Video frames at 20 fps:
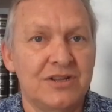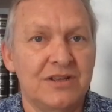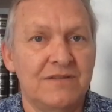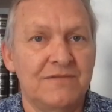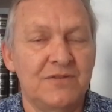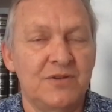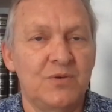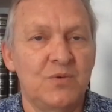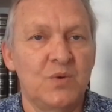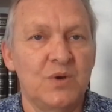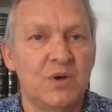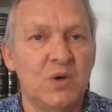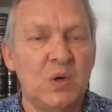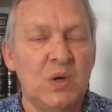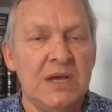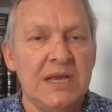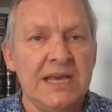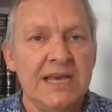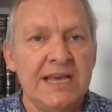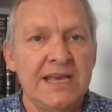if you will.
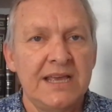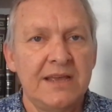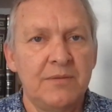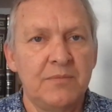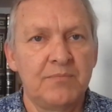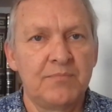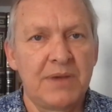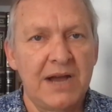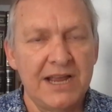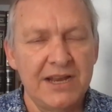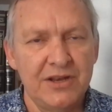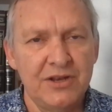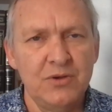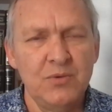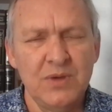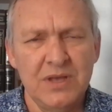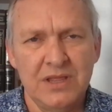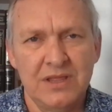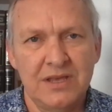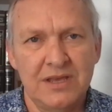By
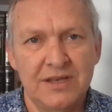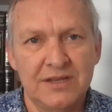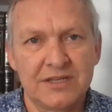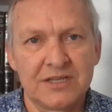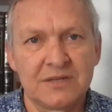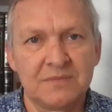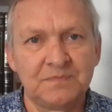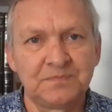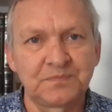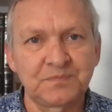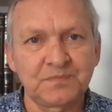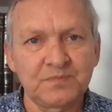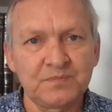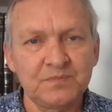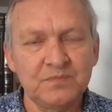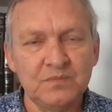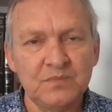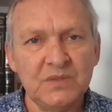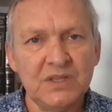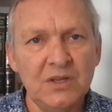doing this,
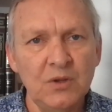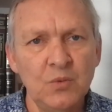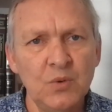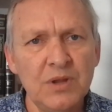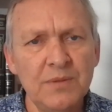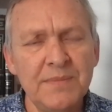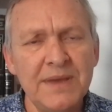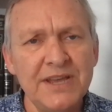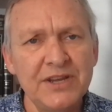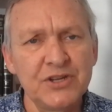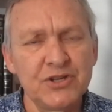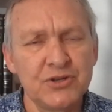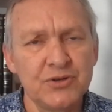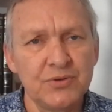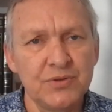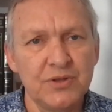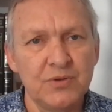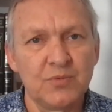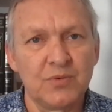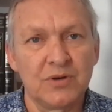we make
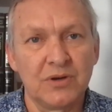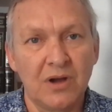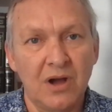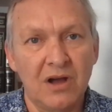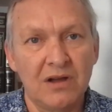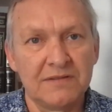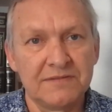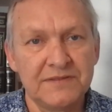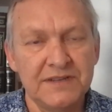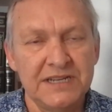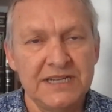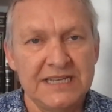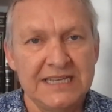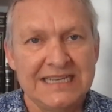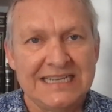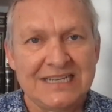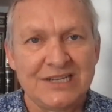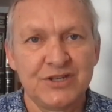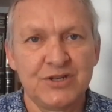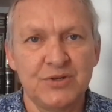sure that we're all fitting
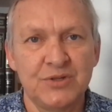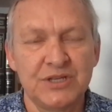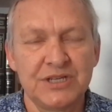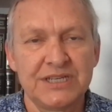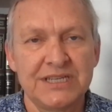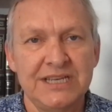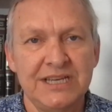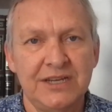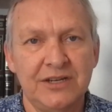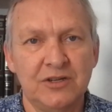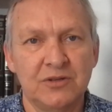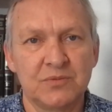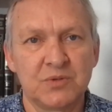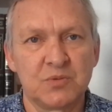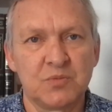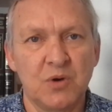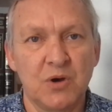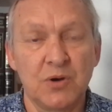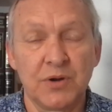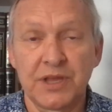into the kingdom's
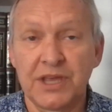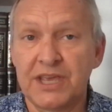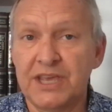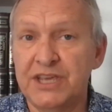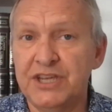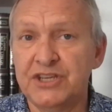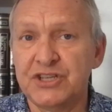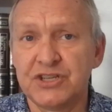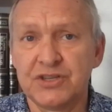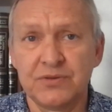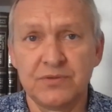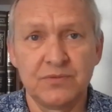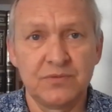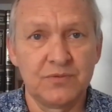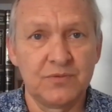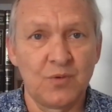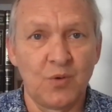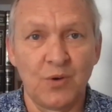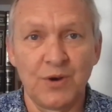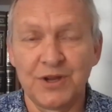work. Each
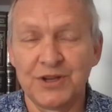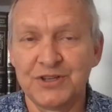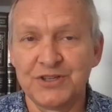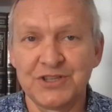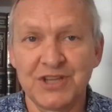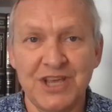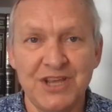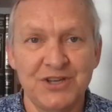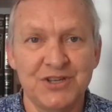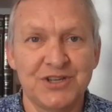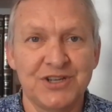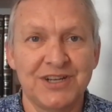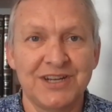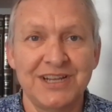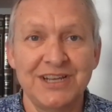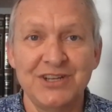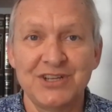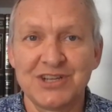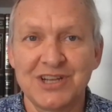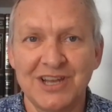organization,
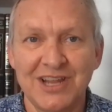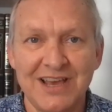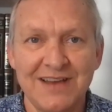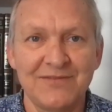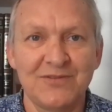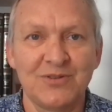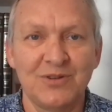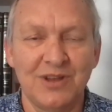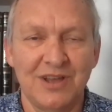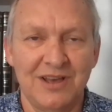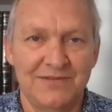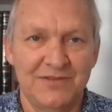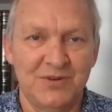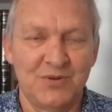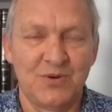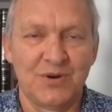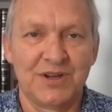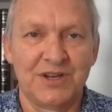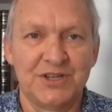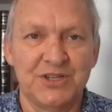each level of an
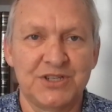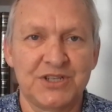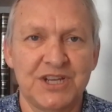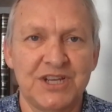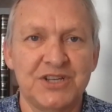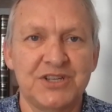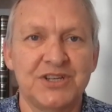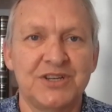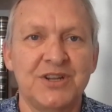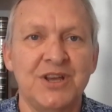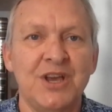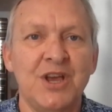organization